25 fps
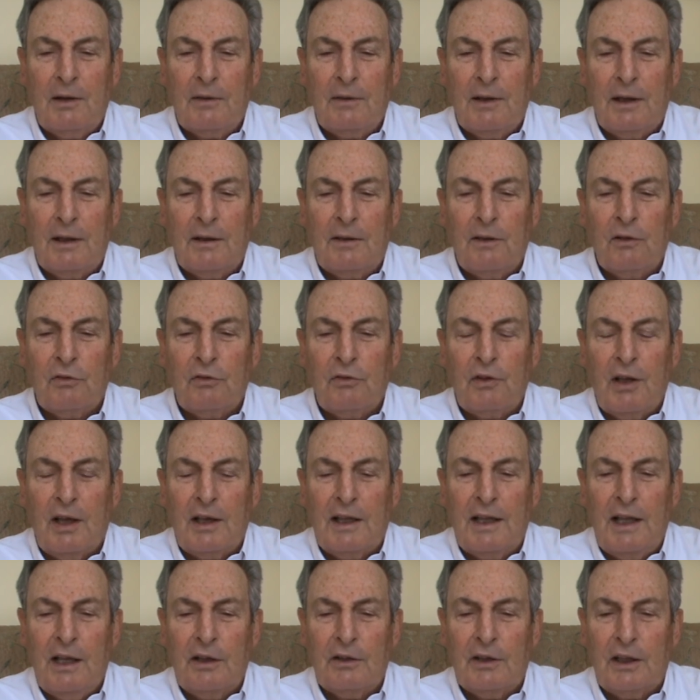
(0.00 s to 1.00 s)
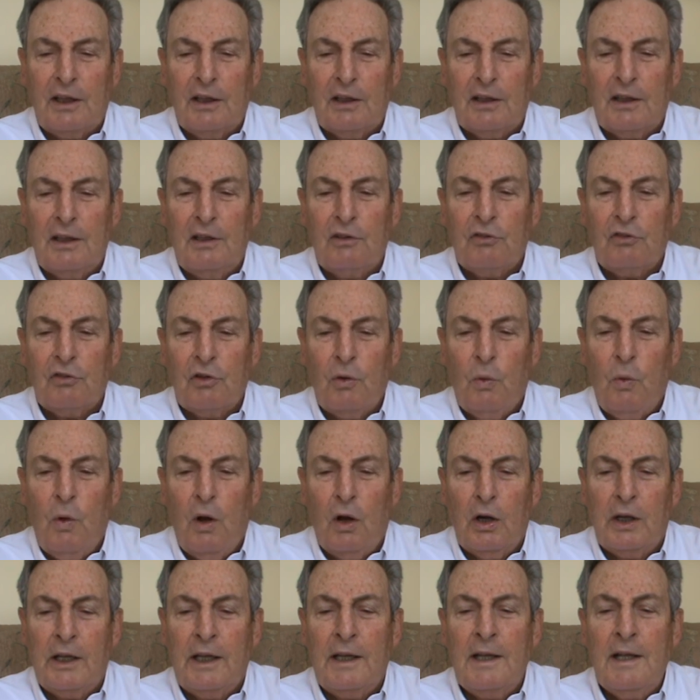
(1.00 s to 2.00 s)
I think this gelding, at least
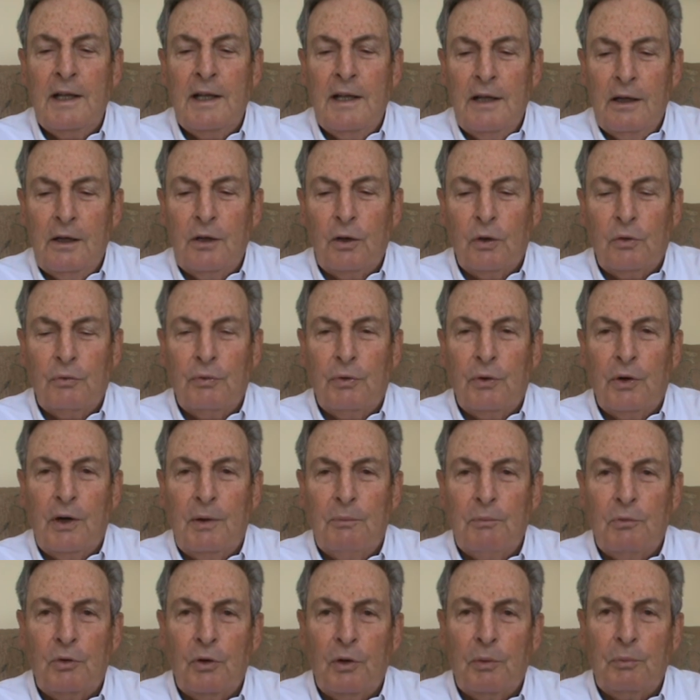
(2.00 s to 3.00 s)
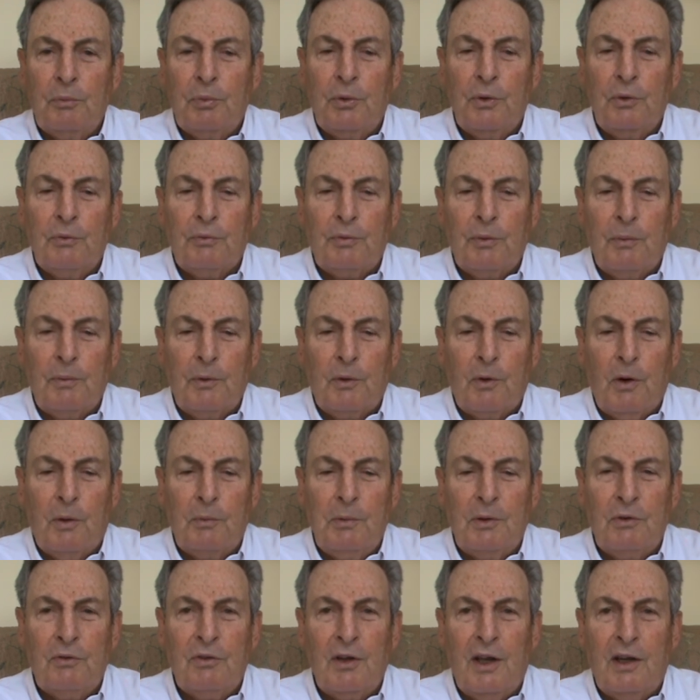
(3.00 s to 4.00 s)
Diwali, look for him to improve from the
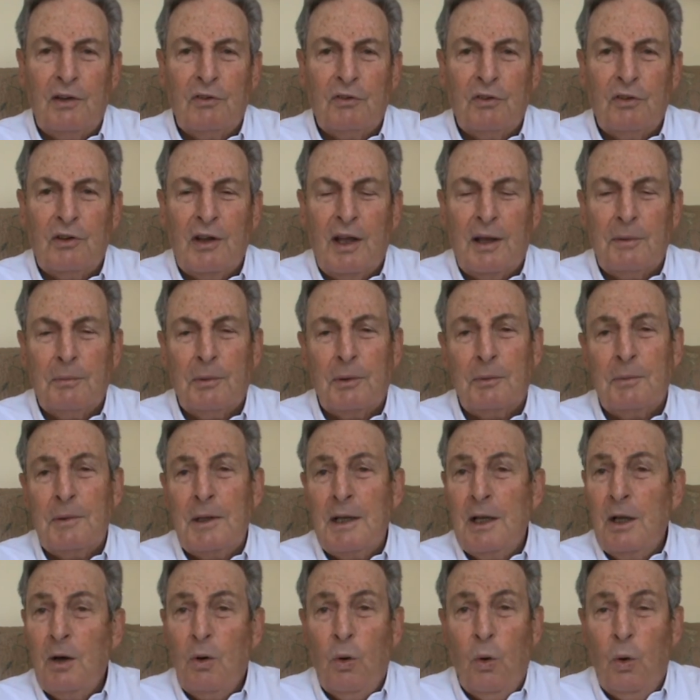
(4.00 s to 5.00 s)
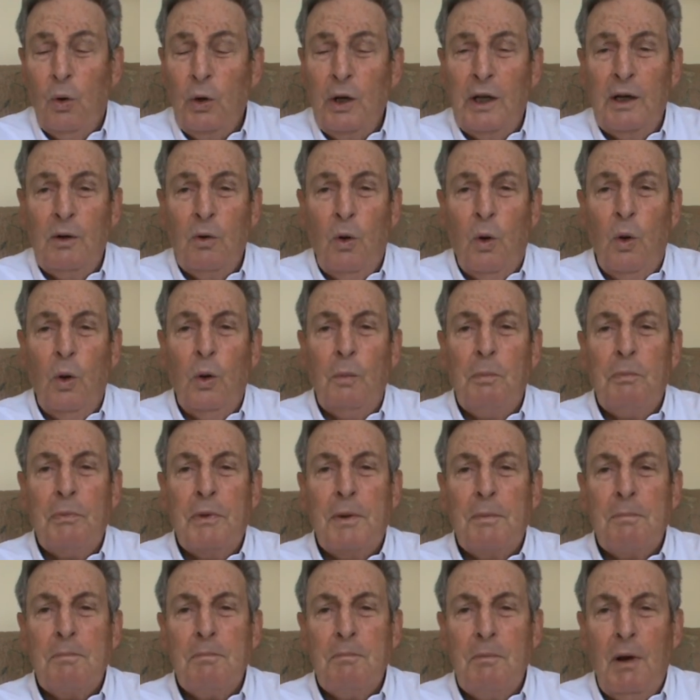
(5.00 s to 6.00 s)
Robbie Sage stable. All in all,
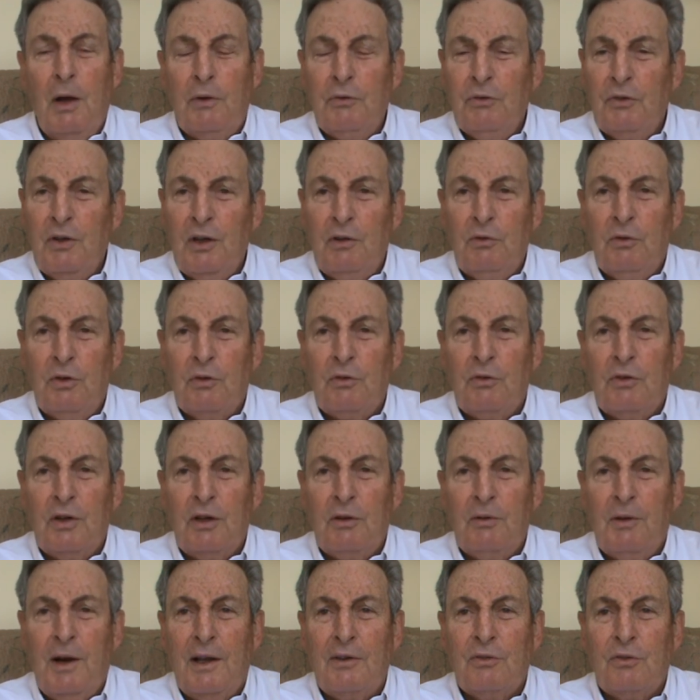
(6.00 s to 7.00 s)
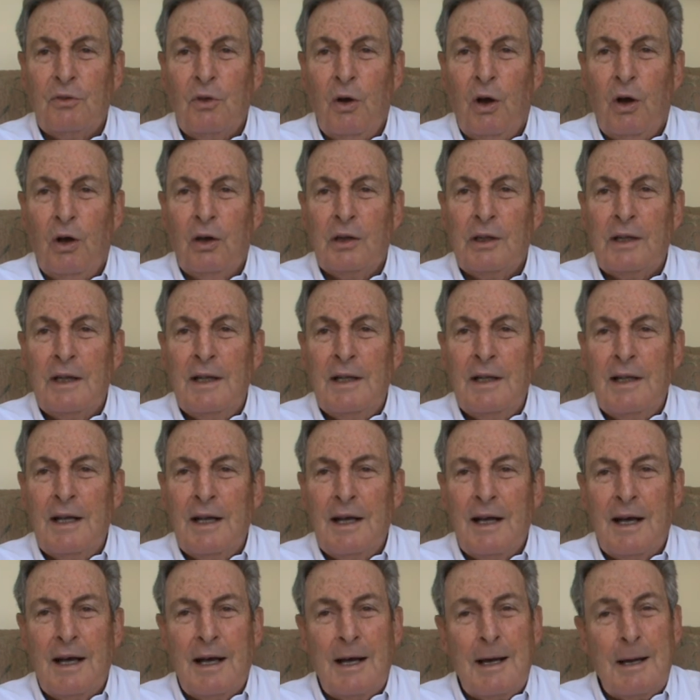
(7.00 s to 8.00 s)
most interesting race card,
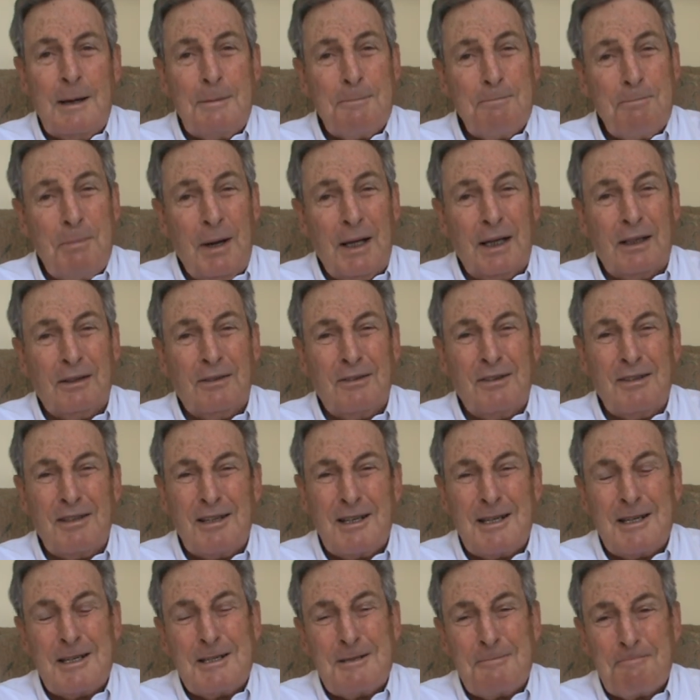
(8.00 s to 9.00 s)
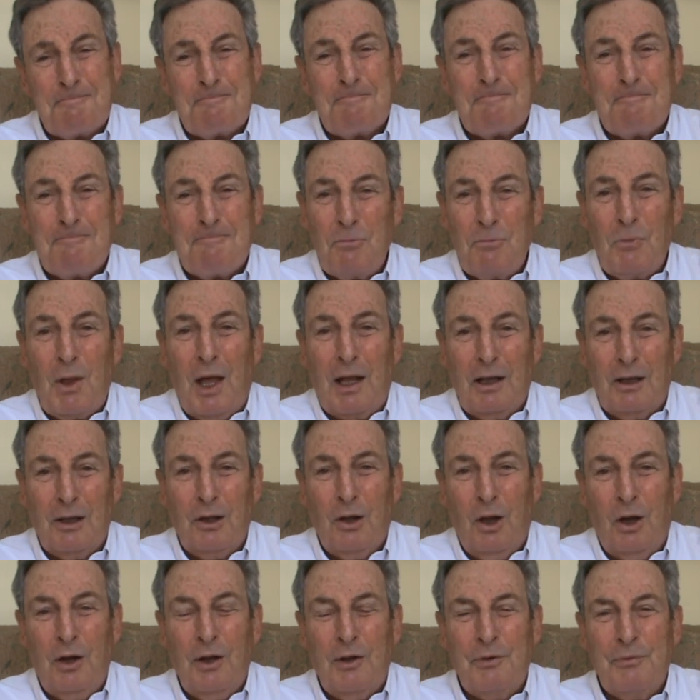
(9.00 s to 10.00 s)
a
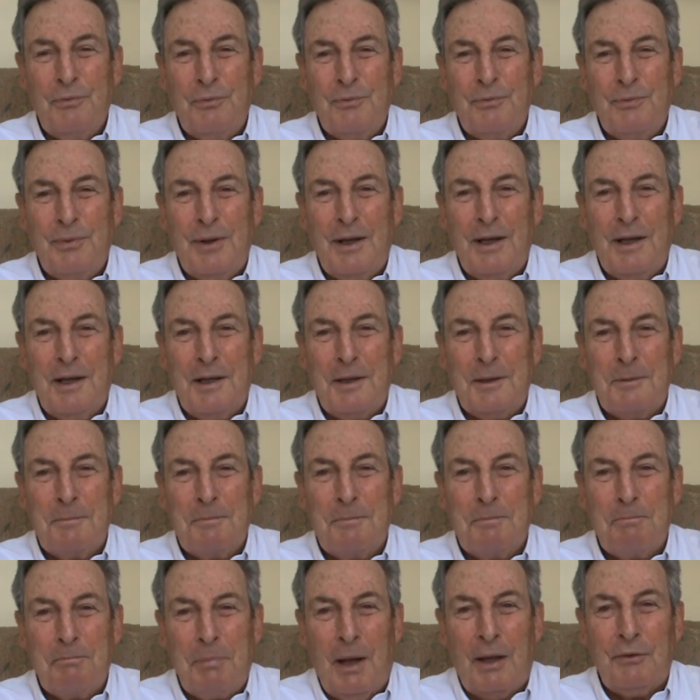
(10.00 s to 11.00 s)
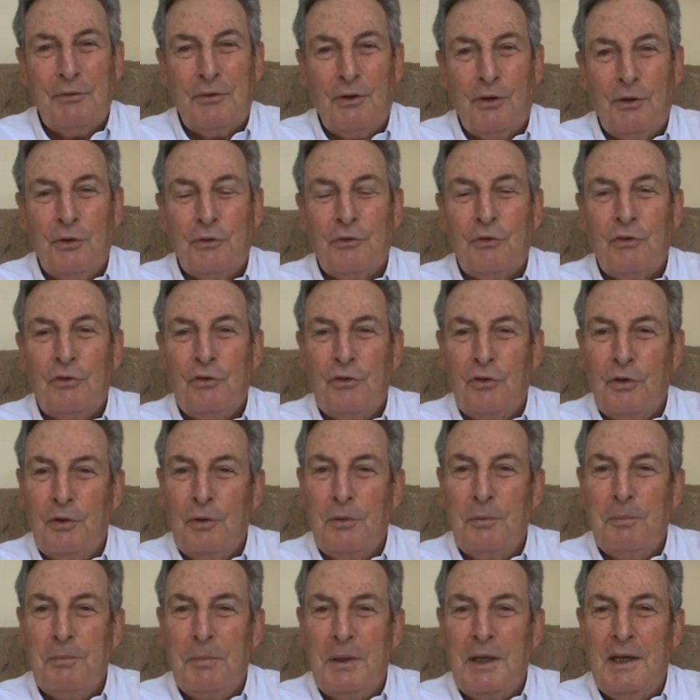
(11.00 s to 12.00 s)
lot of puzzles
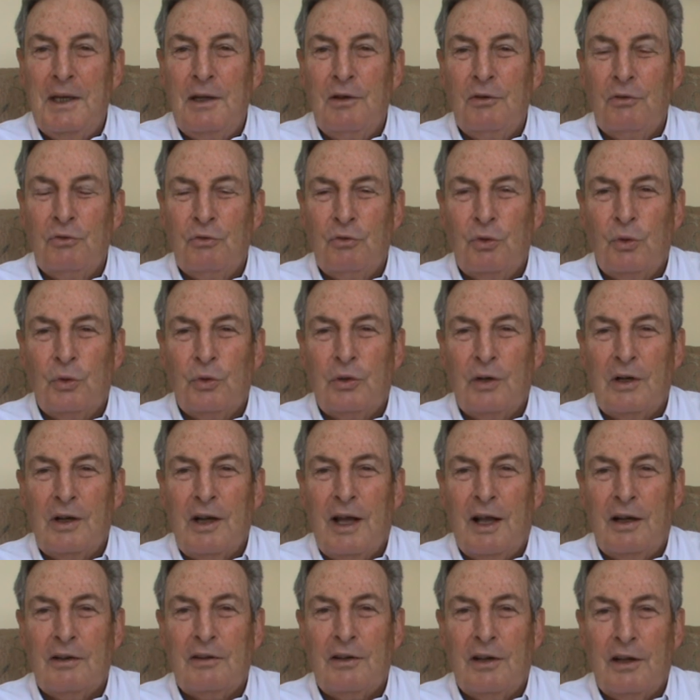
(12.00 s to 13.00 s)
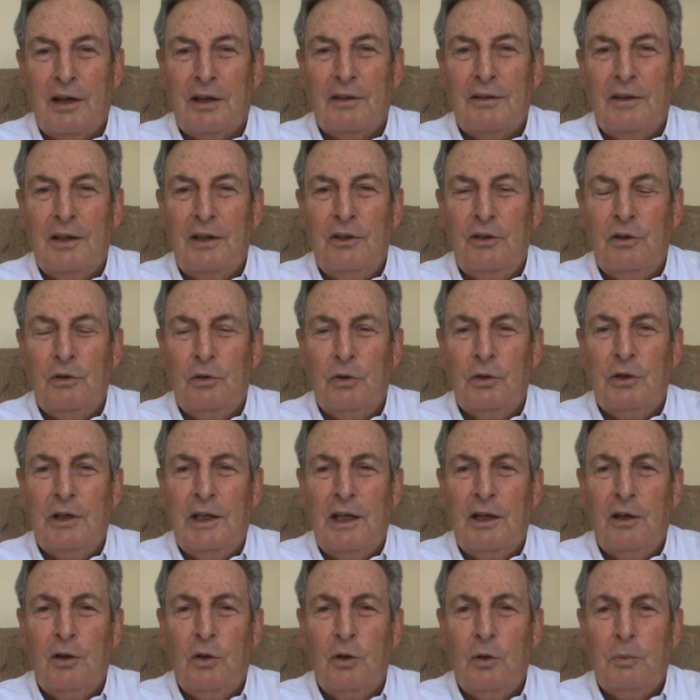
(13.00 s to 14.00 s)
to be sorted out, and I think you could
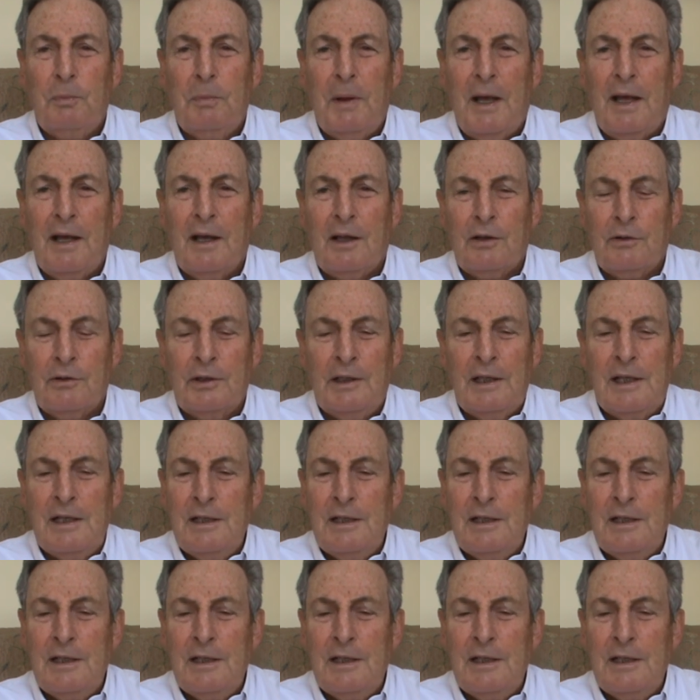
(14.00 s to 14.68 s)
get a good payout.